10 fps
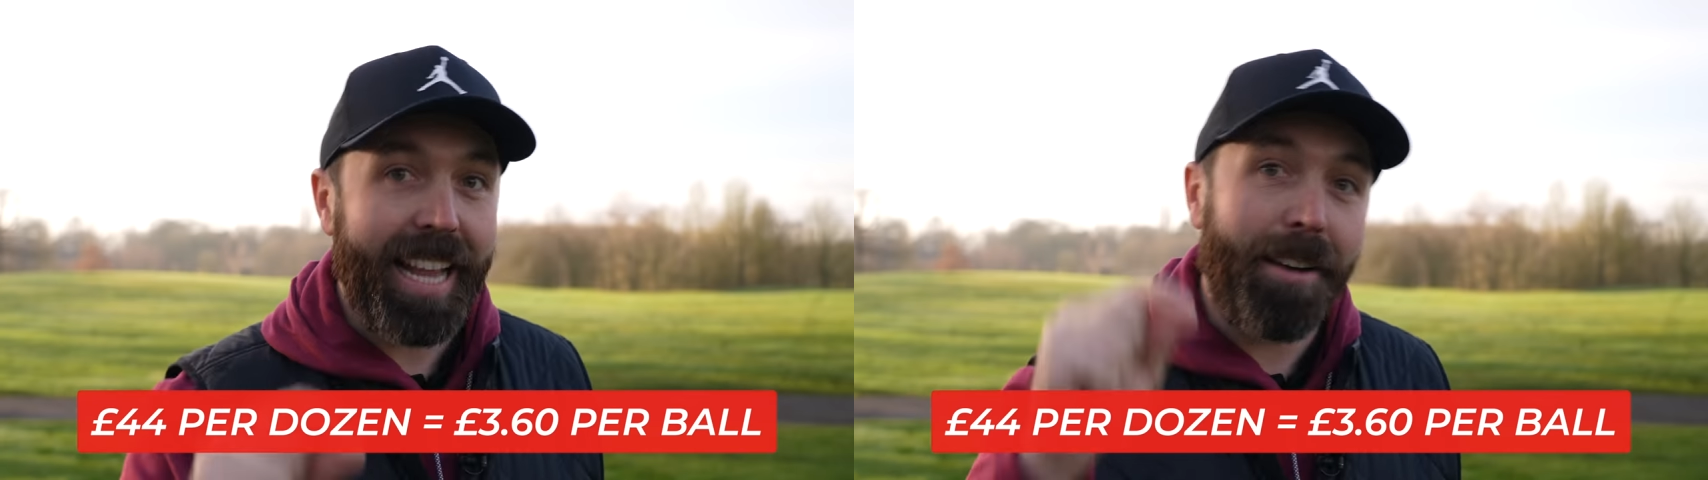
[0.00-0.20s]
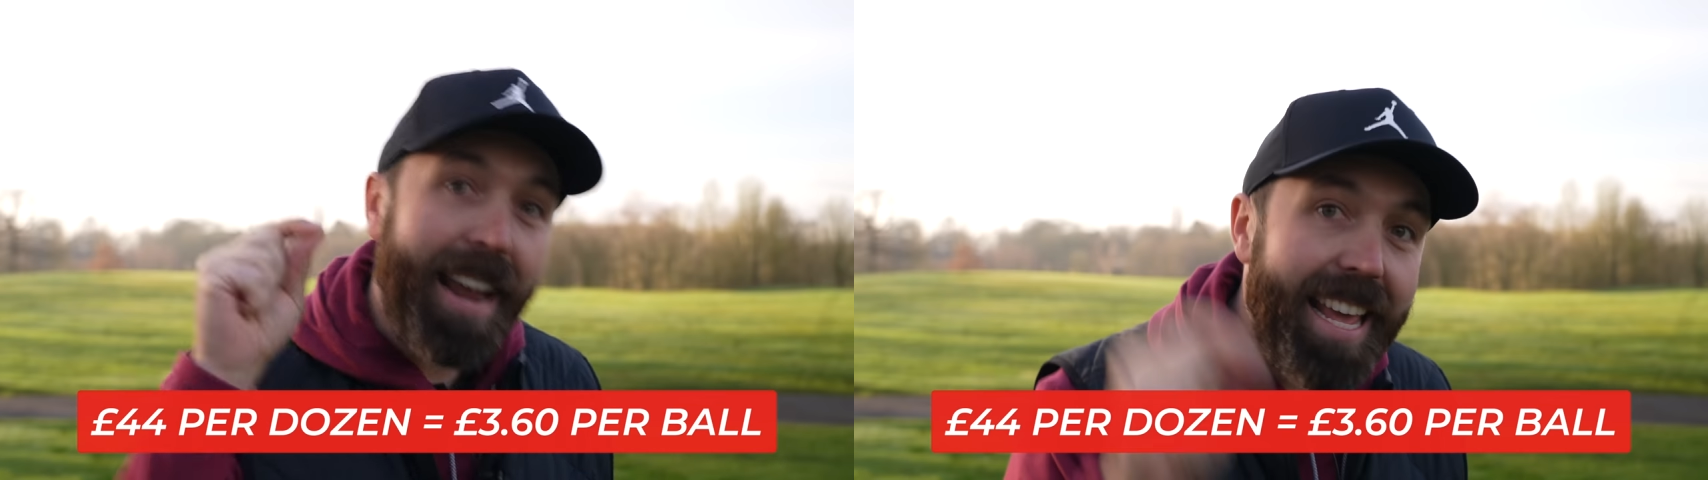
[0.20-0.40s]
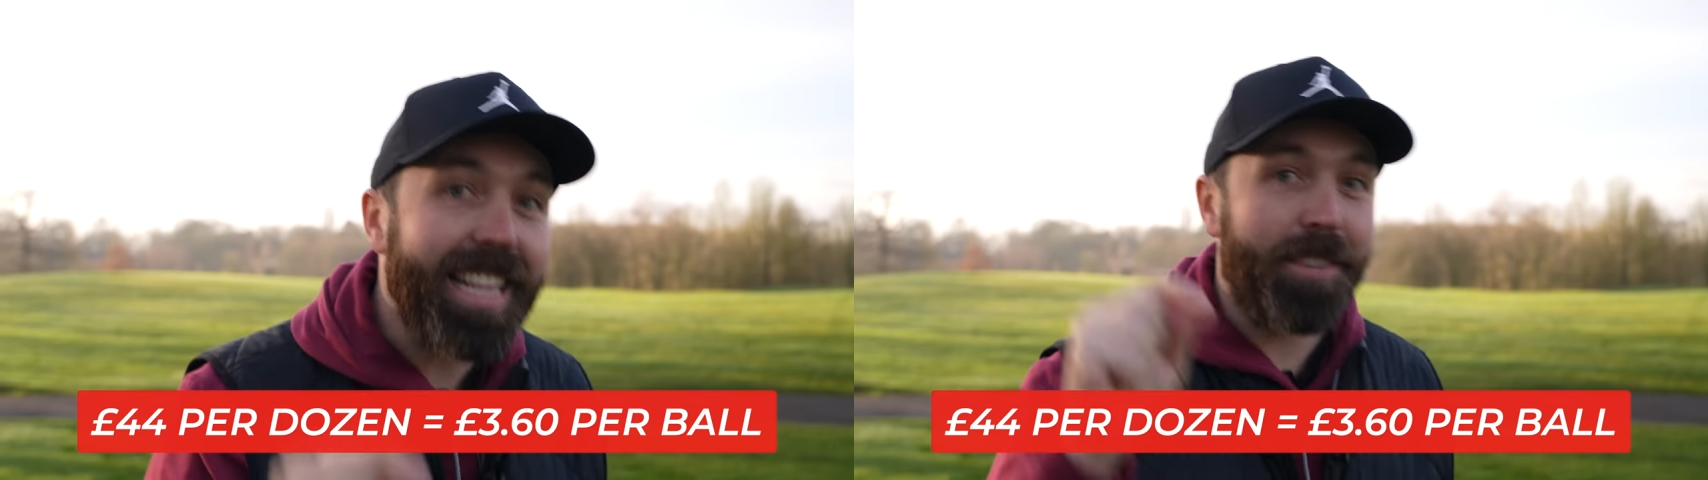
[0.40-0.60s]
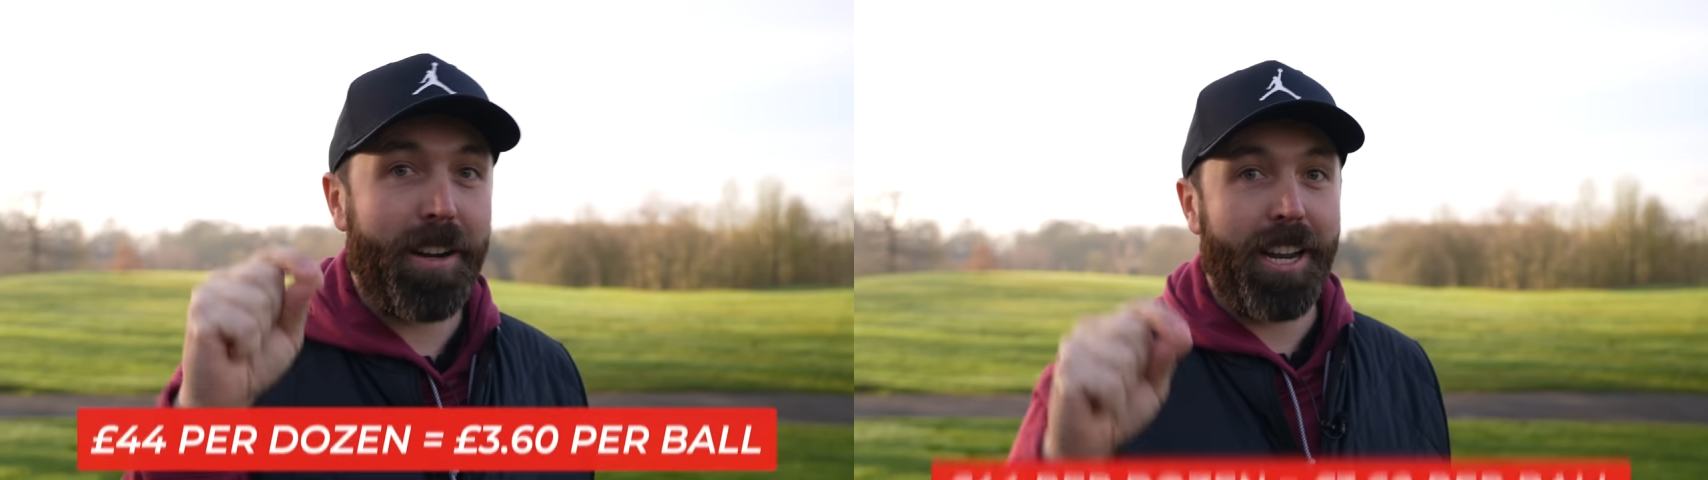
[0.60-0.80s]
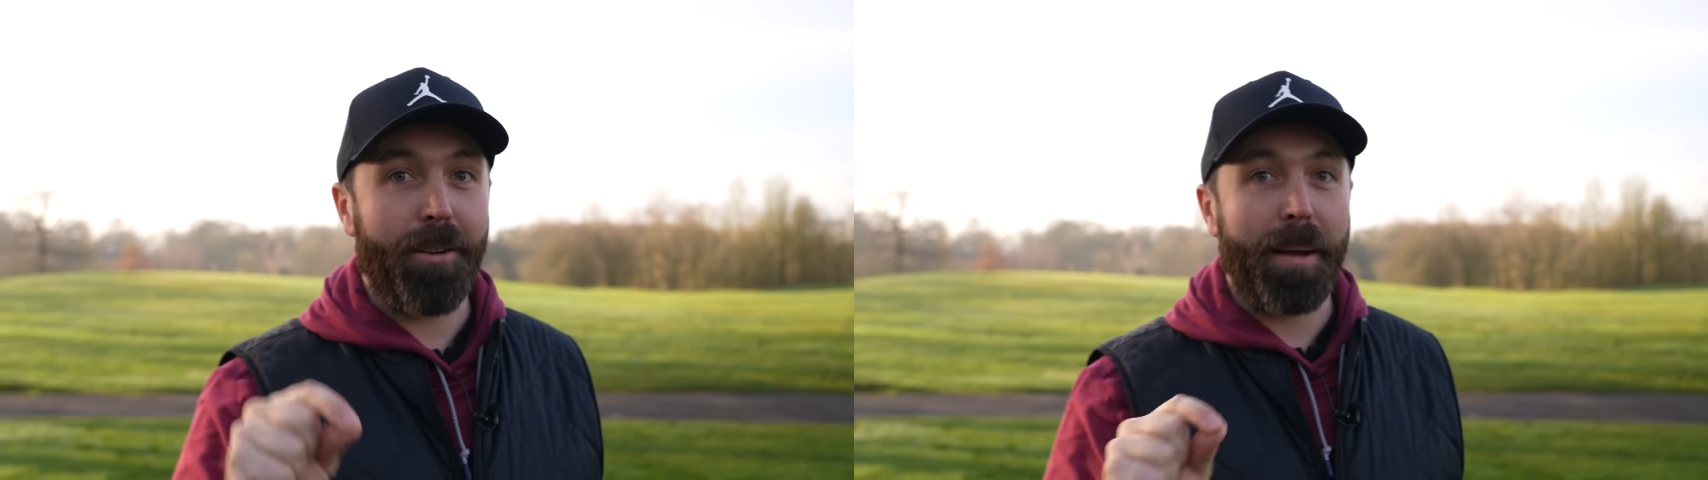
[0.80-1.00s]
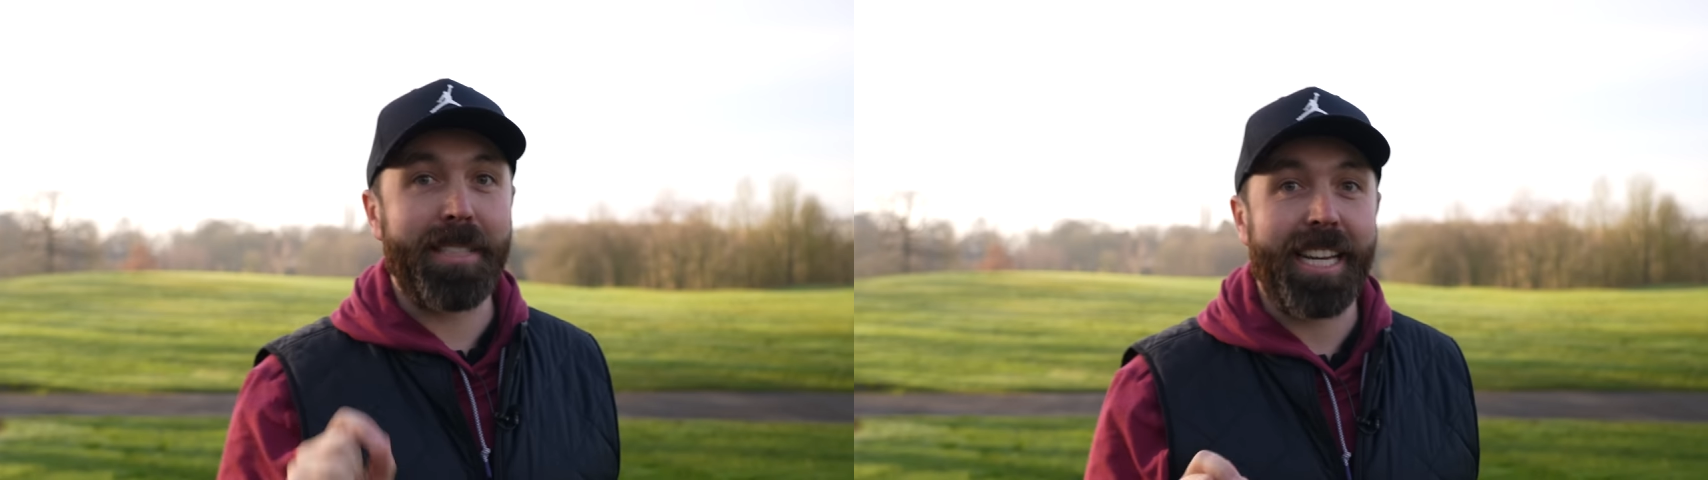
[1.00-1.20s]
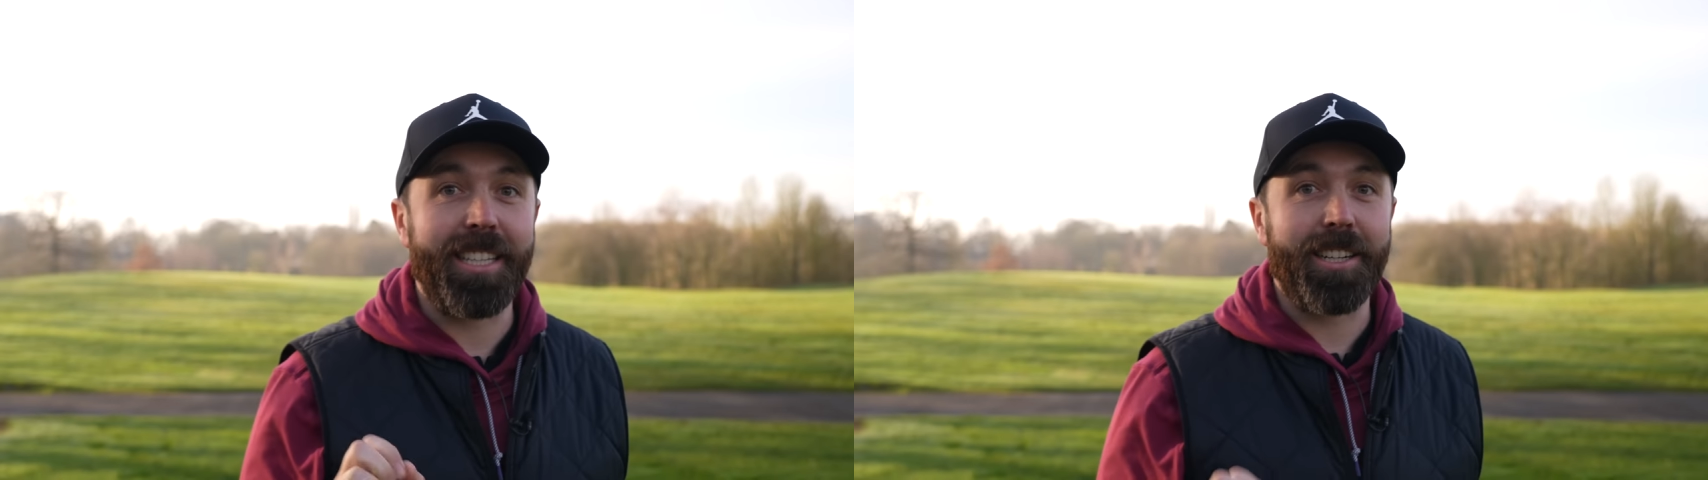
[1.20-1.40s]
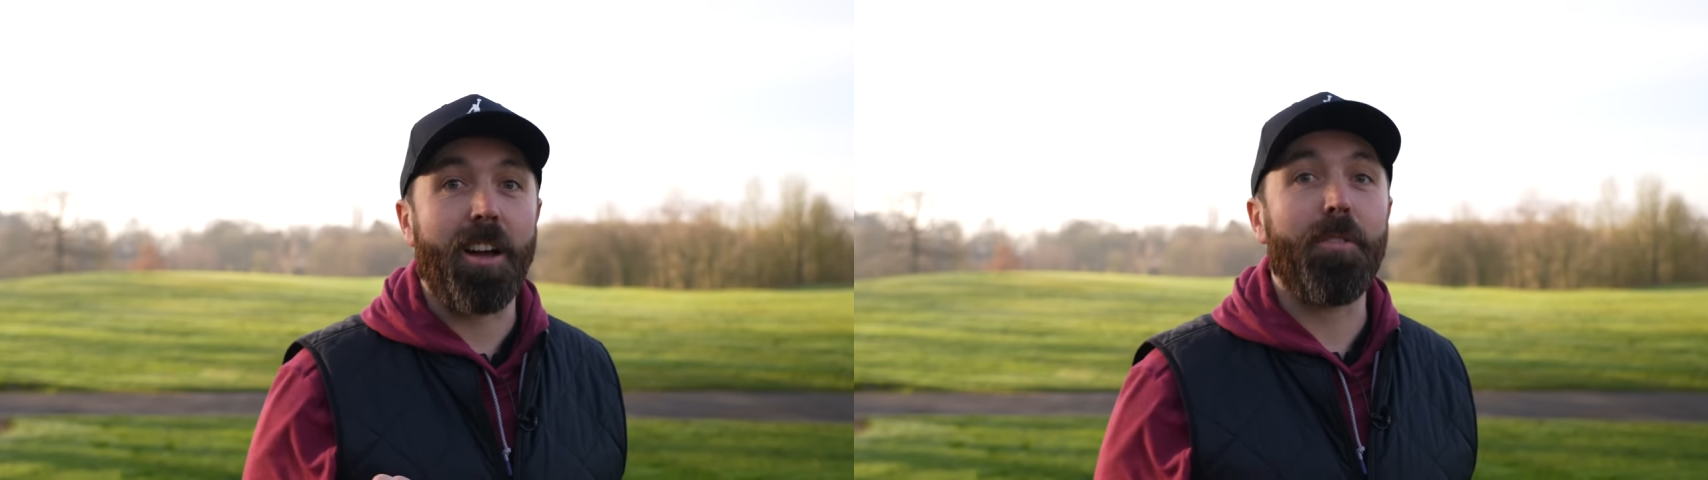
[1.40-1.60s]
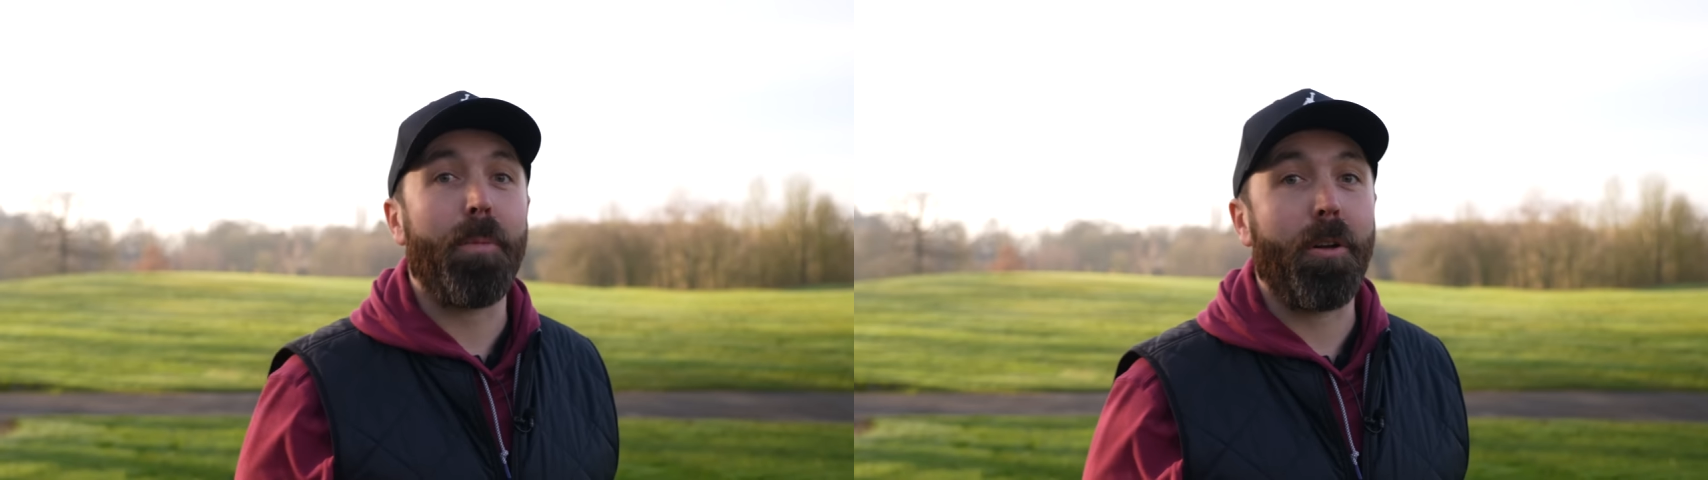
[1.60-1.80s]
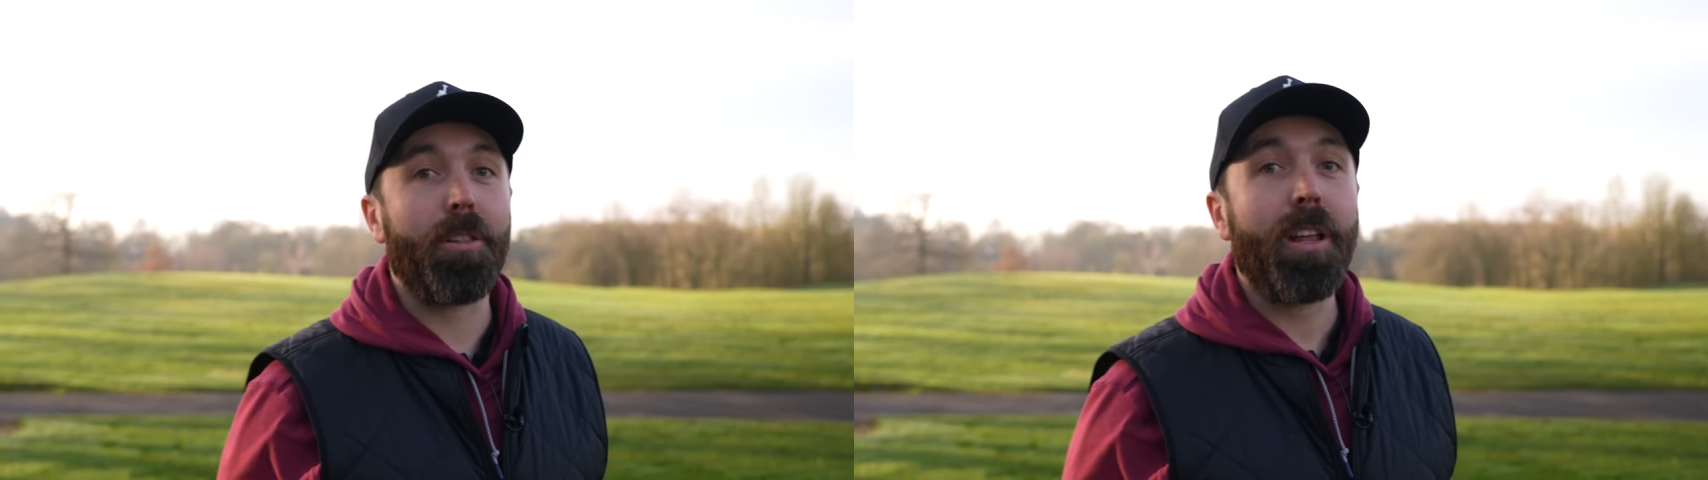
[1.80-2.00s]
Now, in this video, I'm testing a golf
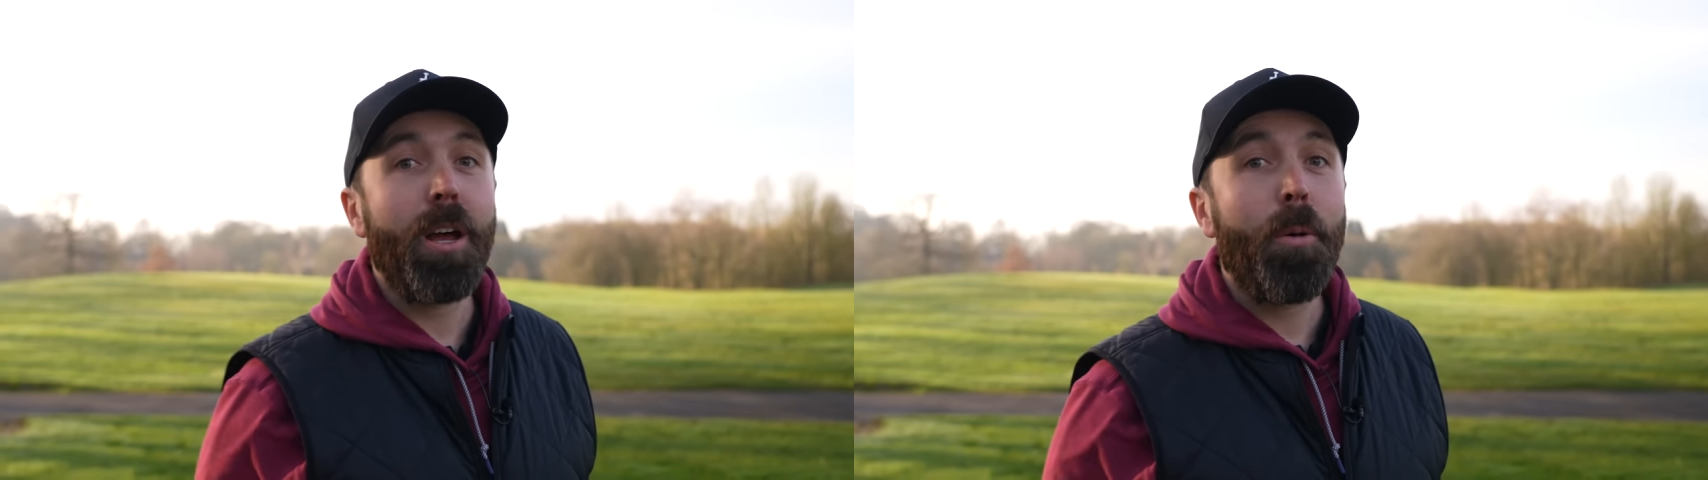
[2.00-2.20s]
ball,